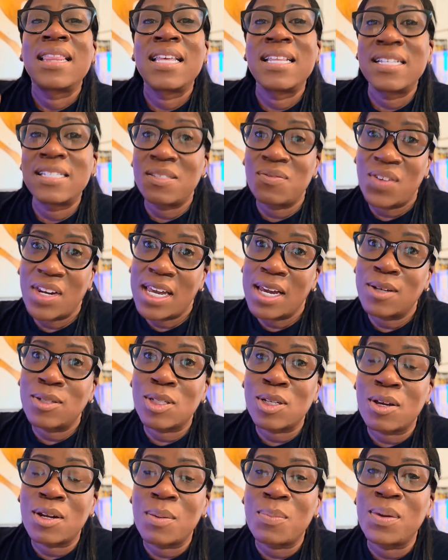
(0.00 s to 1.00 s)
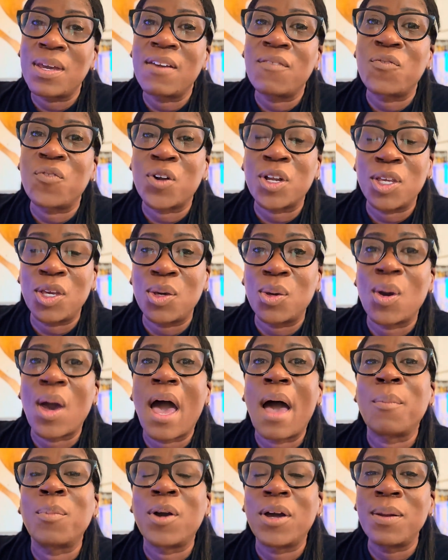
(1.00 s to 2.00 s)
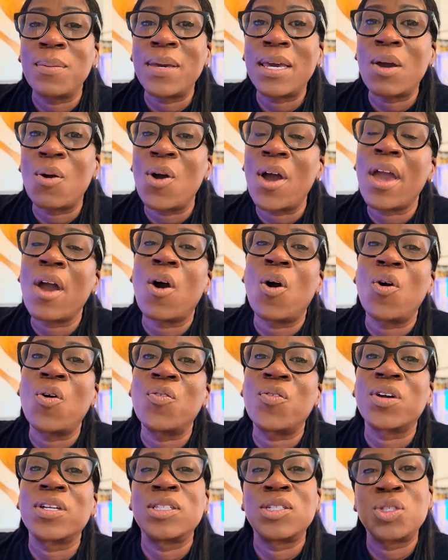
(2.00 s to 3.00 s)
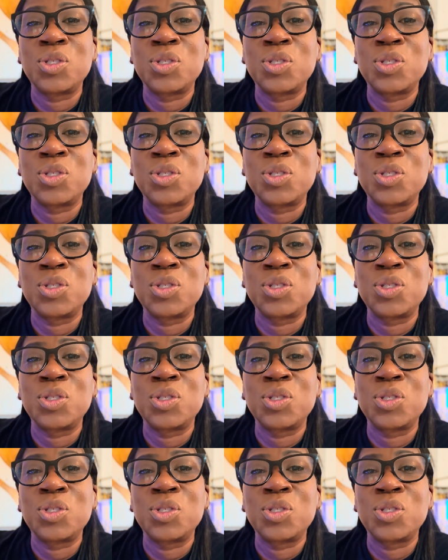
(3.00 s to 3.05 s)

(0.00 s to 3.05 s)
then this video is gonna be for you. I'm gonna be going over the